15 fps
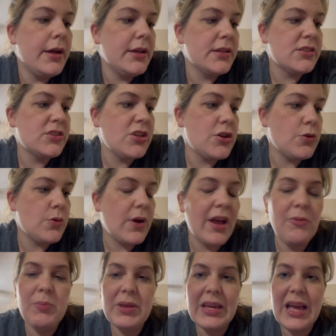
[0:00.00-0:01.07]
So
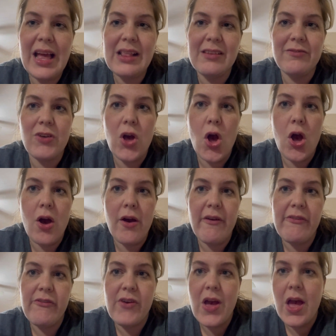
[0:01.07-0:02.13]
I've been kind of
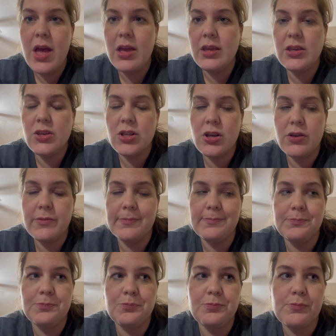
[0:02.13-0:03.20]
off, you know,
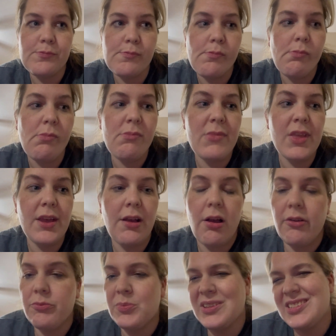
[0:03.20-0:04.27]

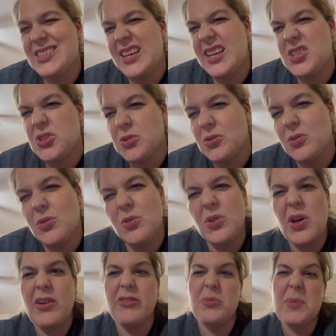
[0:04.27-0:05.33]
off my schedule,
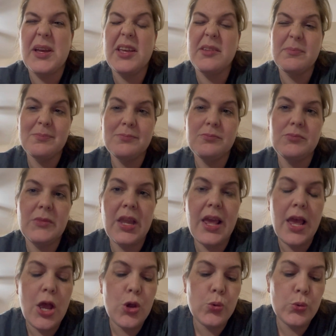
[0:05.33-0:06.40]
off my
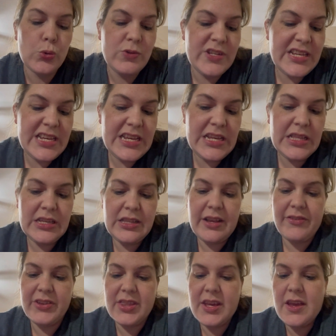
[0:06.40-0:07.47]
routine and
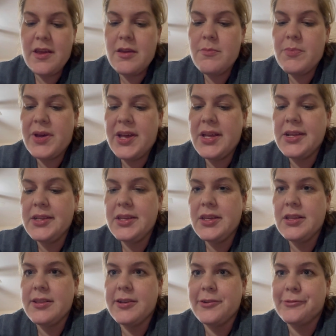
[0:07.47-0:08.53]
everything. But,
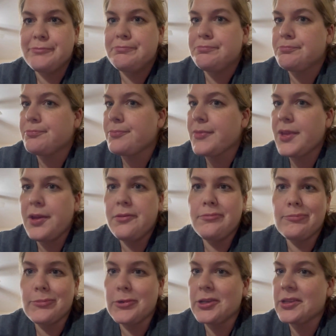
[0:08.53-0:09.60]
you know,
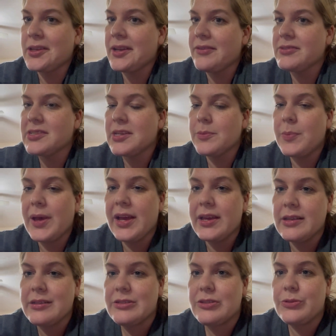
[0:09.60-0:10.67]
we're going to have to get back
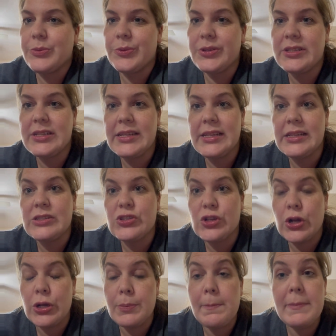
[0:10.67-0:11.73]
into the routine,
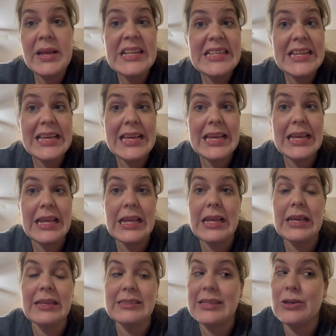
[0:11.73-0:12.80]
start Monday
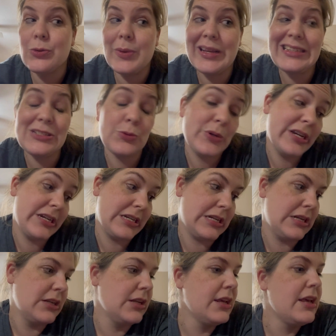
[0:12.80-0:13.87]
because I go back to work.
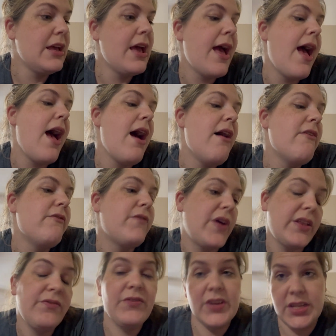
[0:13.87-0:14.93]

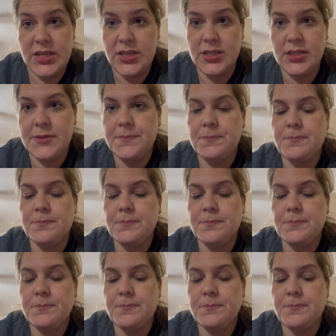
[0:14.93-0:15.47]
Fun, fun.